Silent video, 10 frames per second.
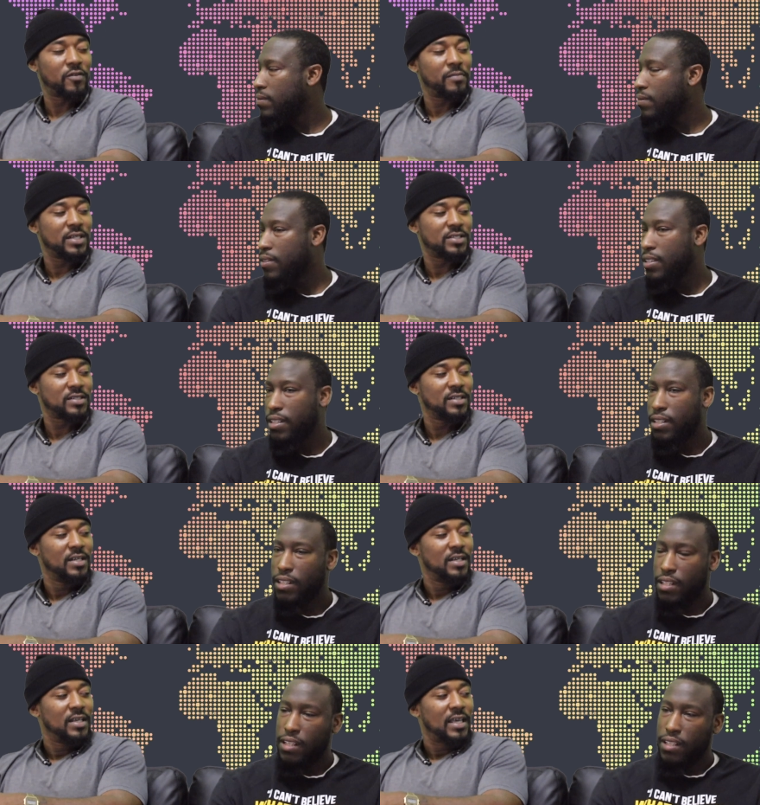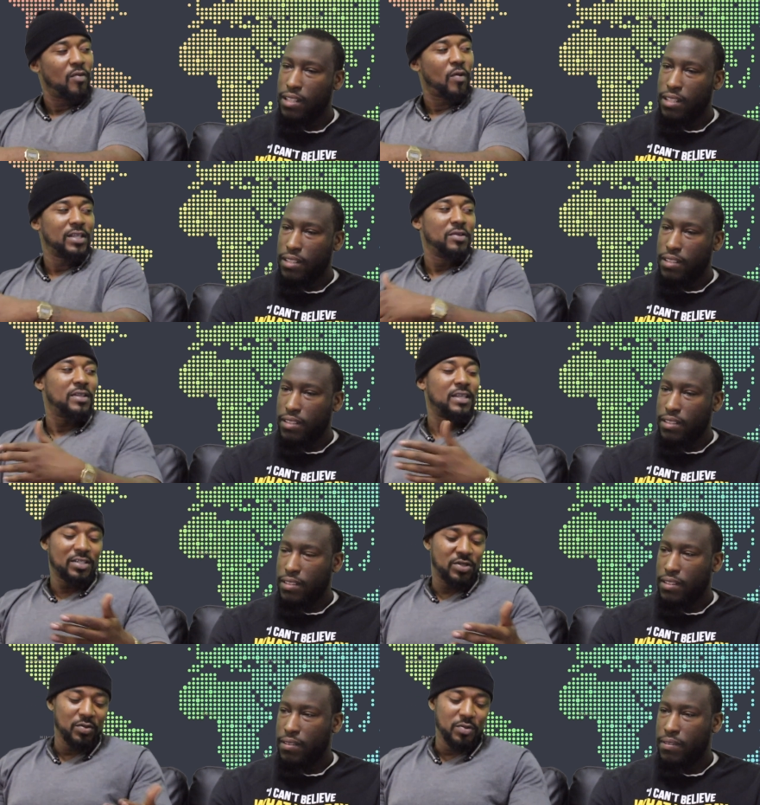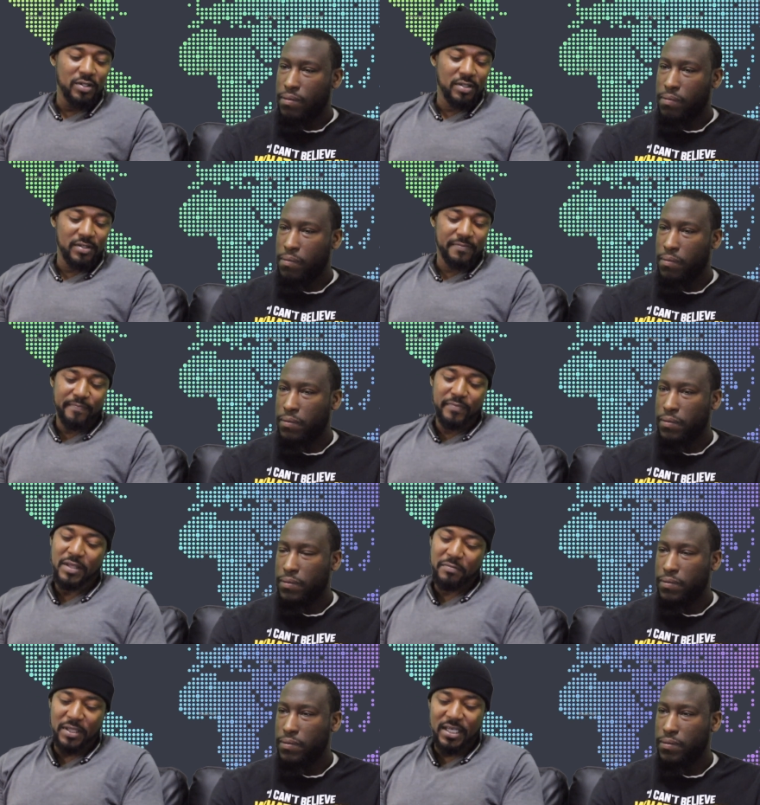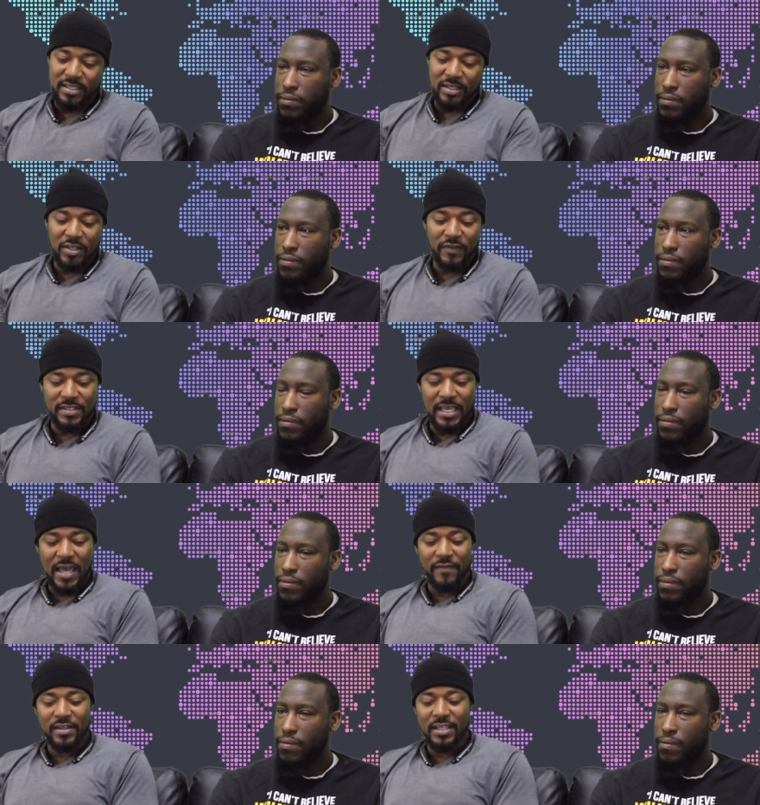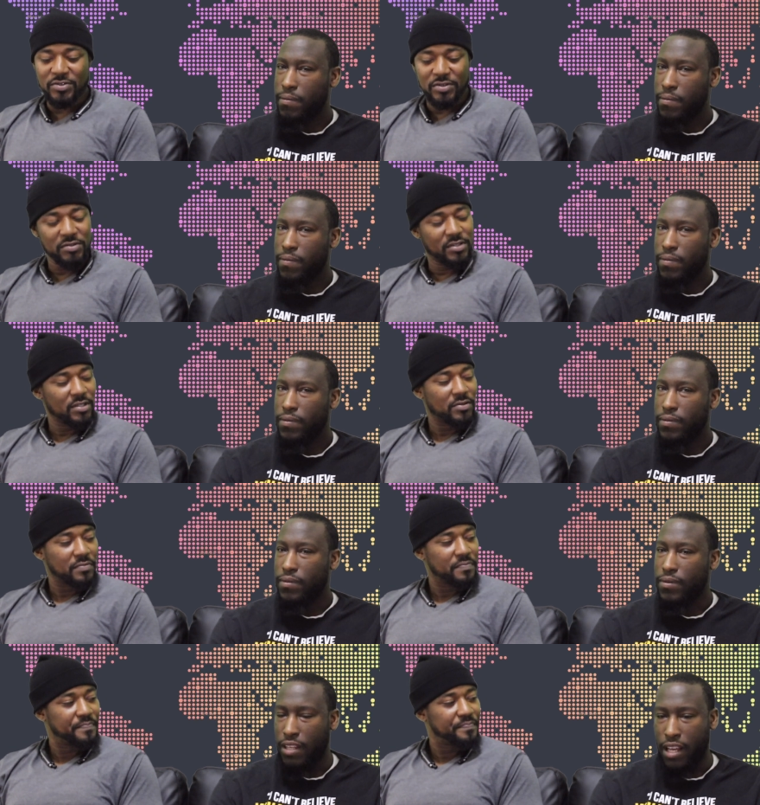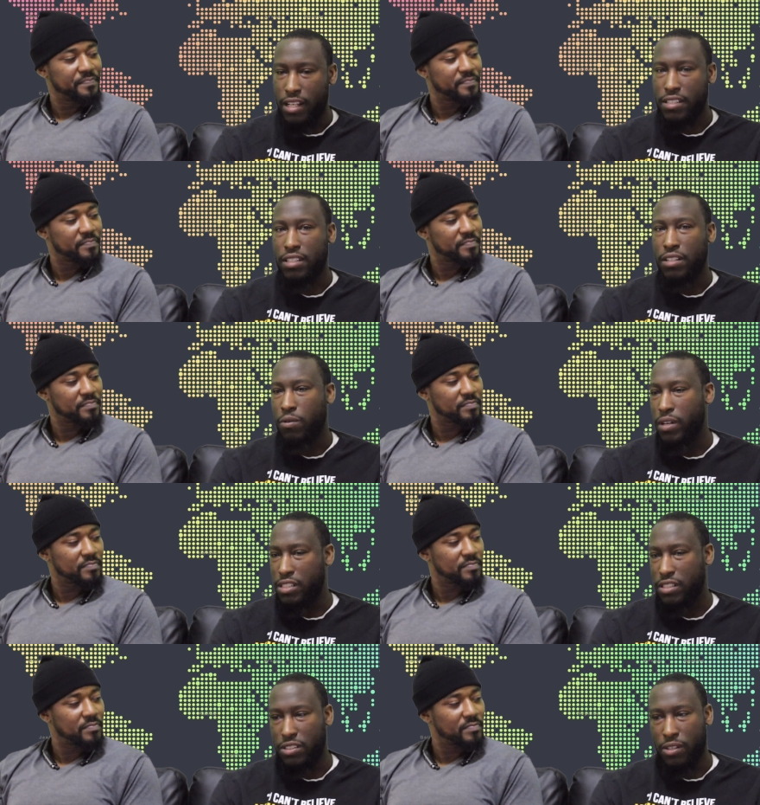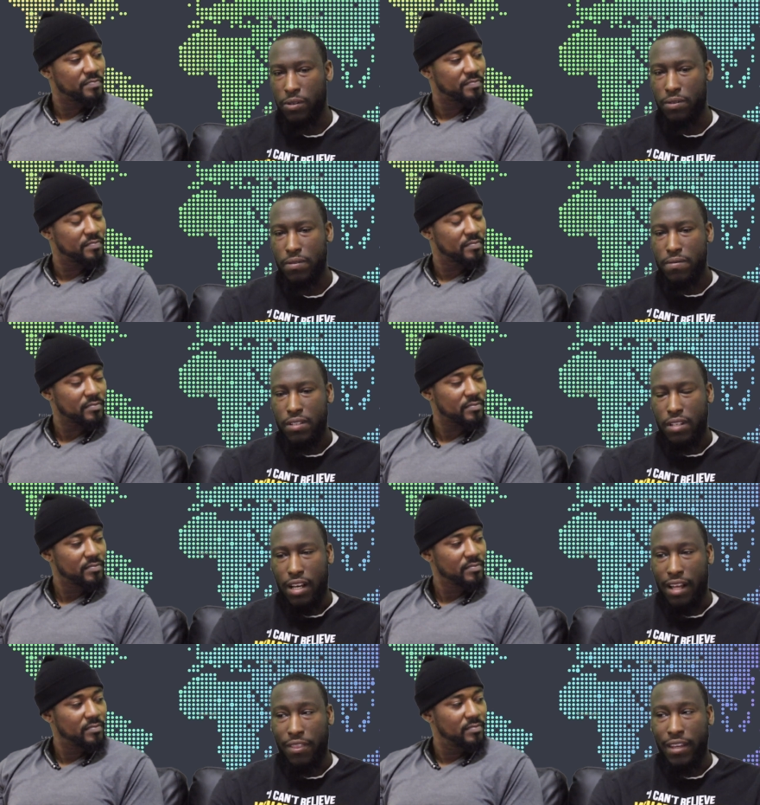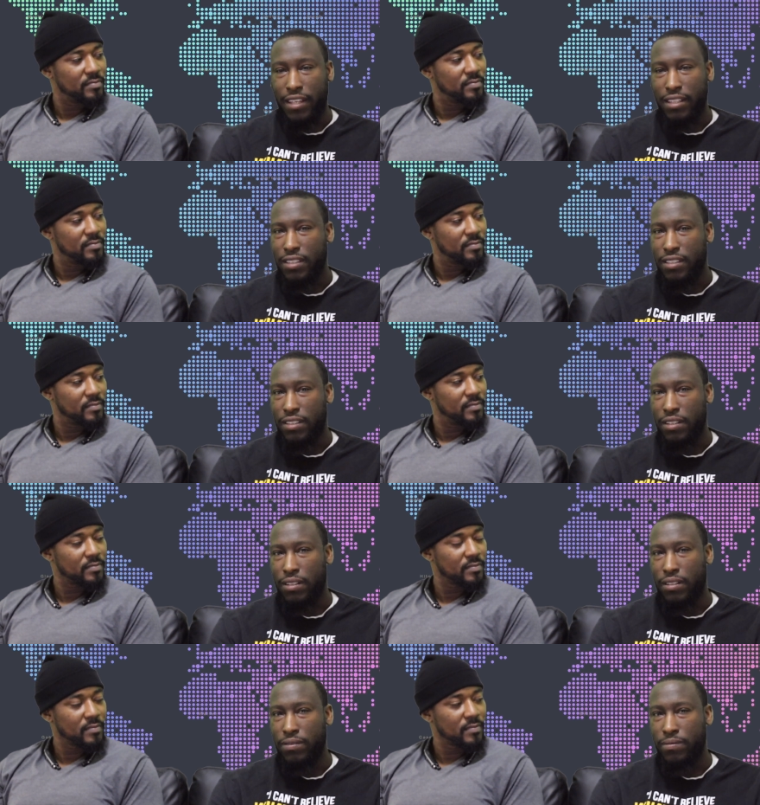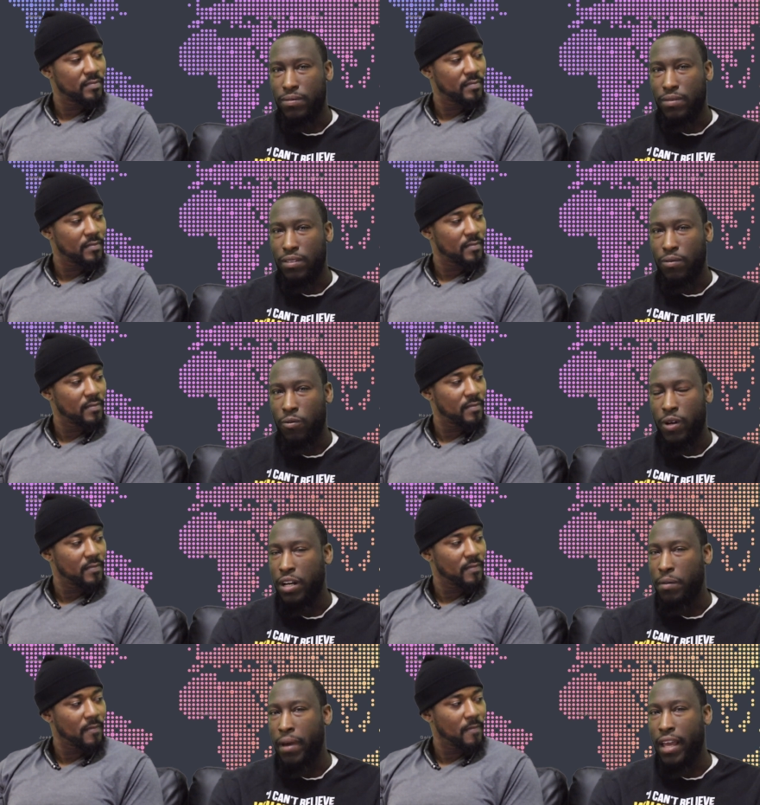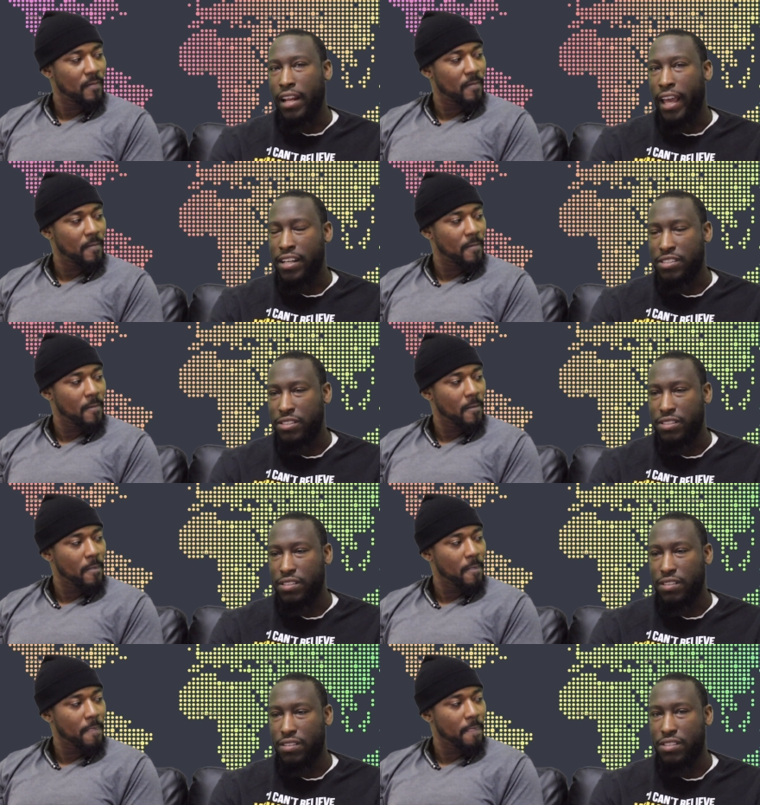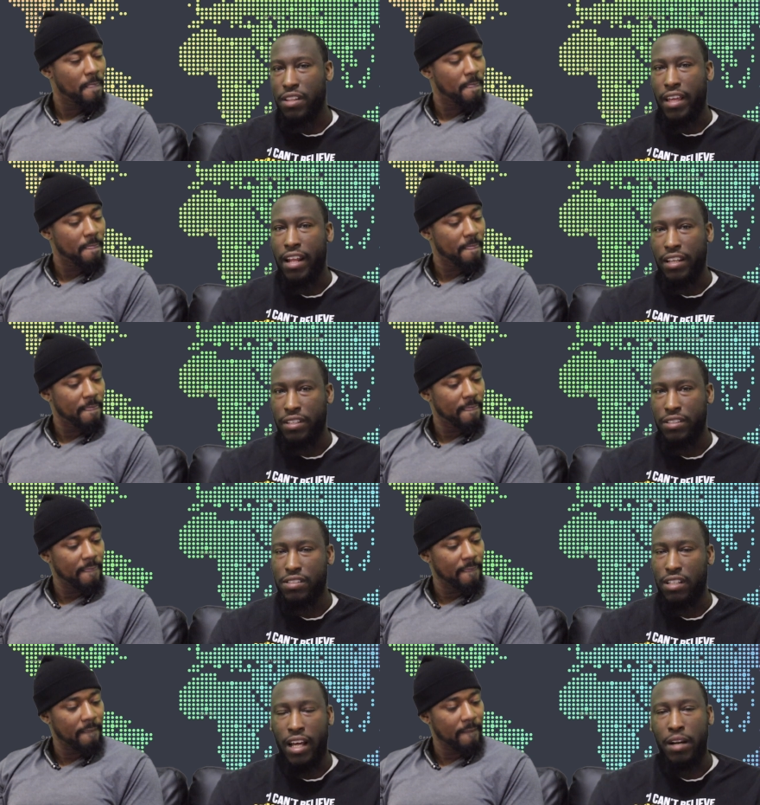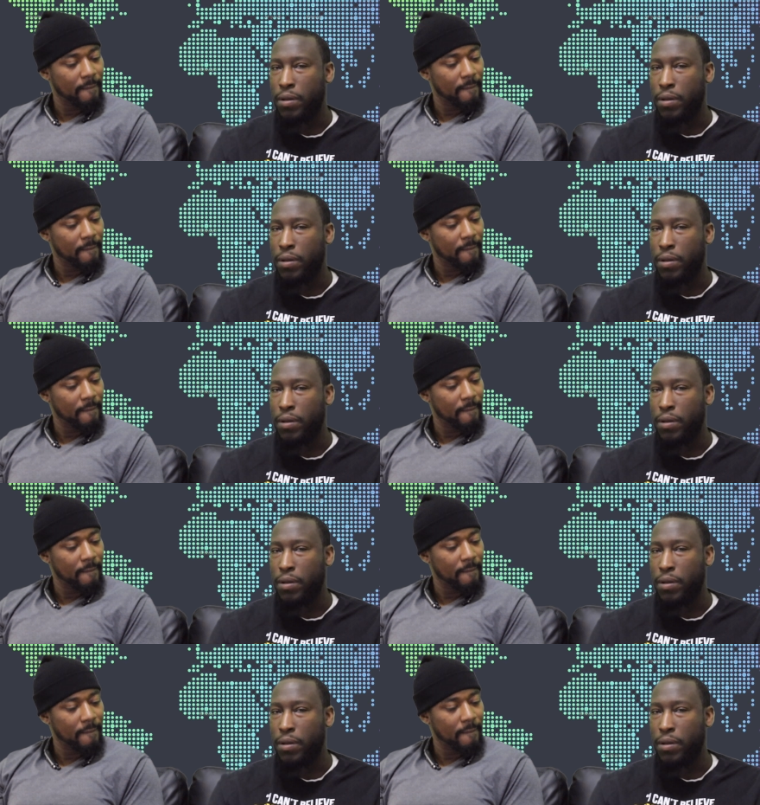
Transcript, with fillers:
Speaker 1: information? And why do you think that you were blessed enough to have it introduced to you? Yeah,
Speaker 2: that's a good question. So I think the one of the main answers to that is a lot